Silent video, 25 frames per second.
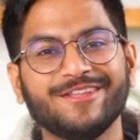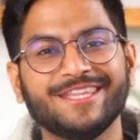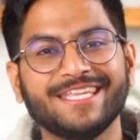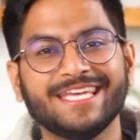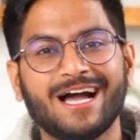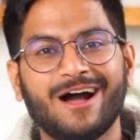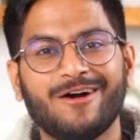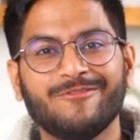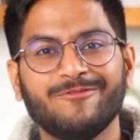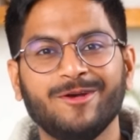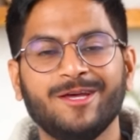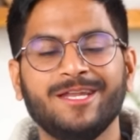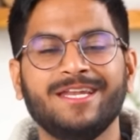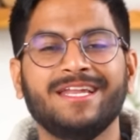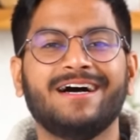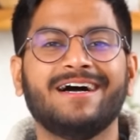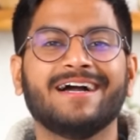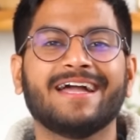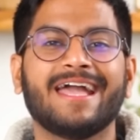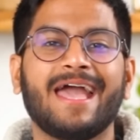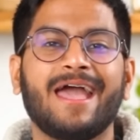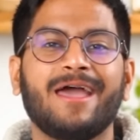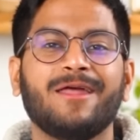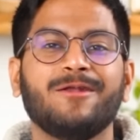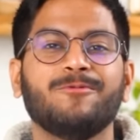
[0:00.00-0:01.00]
for the oven
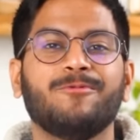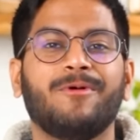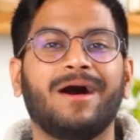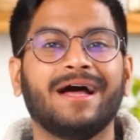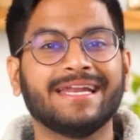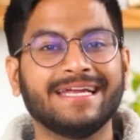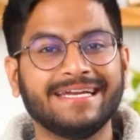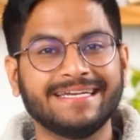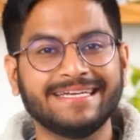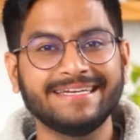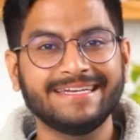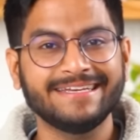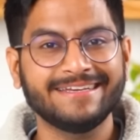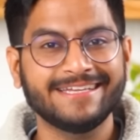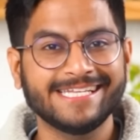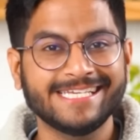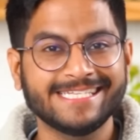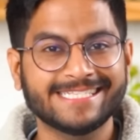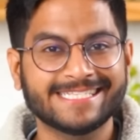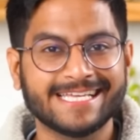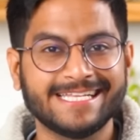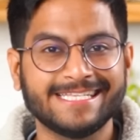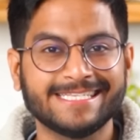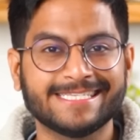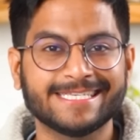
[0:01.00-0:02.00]
again 180
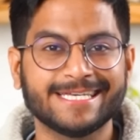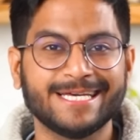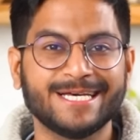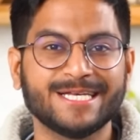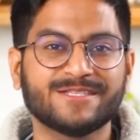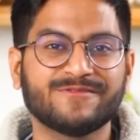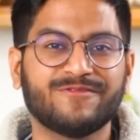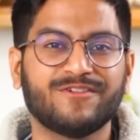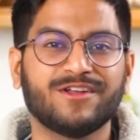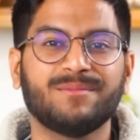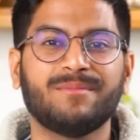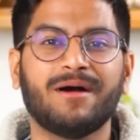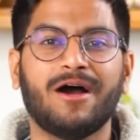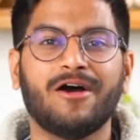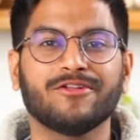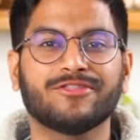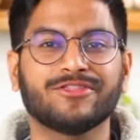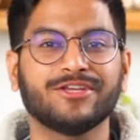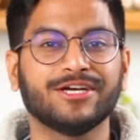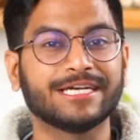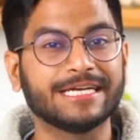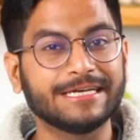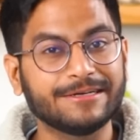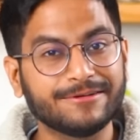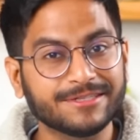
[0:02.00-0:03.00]
degrees Celsius for
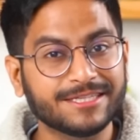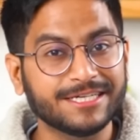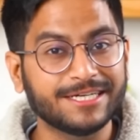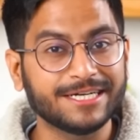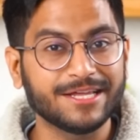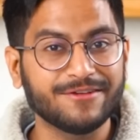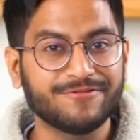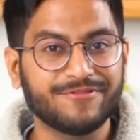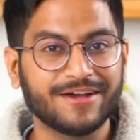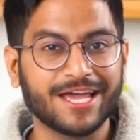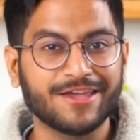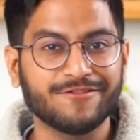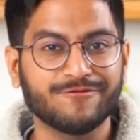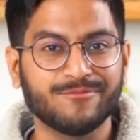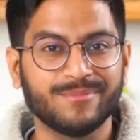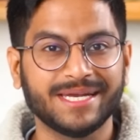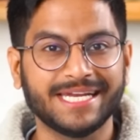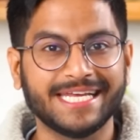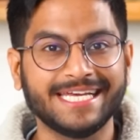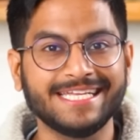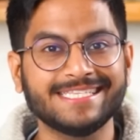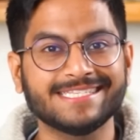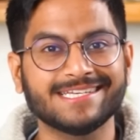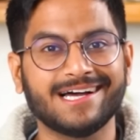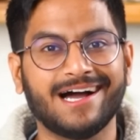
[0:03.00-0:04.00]
about 30 to 35
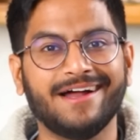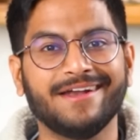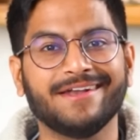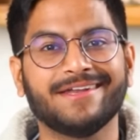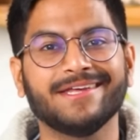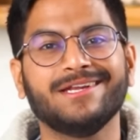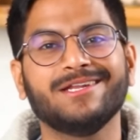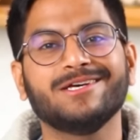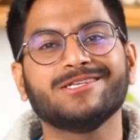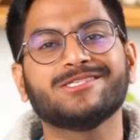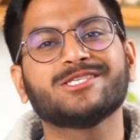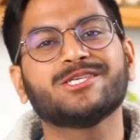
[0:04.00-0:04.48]
minutes until a